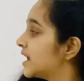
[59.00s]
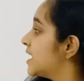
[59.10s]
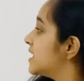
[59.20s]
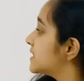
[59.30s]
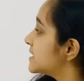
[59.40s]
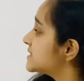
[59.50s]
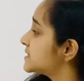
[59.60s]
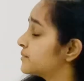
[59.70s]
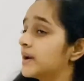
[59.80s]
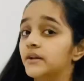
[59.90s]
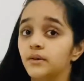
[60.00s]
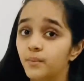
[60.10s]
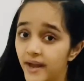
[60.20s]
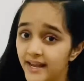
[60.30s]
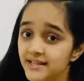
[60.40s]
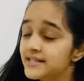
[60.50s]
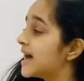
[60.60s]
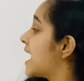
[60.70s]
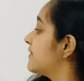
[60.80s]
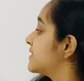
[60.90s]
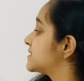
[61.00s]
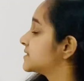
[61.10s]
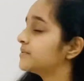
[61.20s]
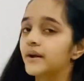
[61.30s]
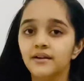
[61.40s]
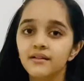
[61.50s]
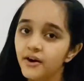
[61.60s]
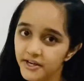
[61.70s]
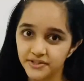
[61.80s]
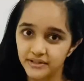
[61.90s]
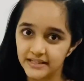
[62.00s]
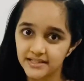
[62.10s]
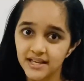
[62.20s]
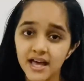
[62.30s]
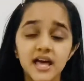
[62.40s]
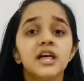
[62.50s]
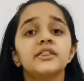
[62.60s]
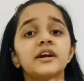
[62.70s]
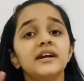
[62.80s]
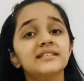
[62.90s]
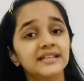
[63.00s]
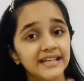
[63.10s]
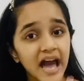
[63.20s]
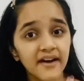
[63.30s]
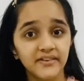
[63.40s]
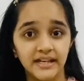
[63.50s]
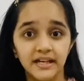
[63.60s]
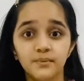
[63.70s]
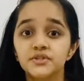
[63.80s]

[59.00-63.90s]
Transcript: This is the renal vein and this is the renal artery. There is a cavity which is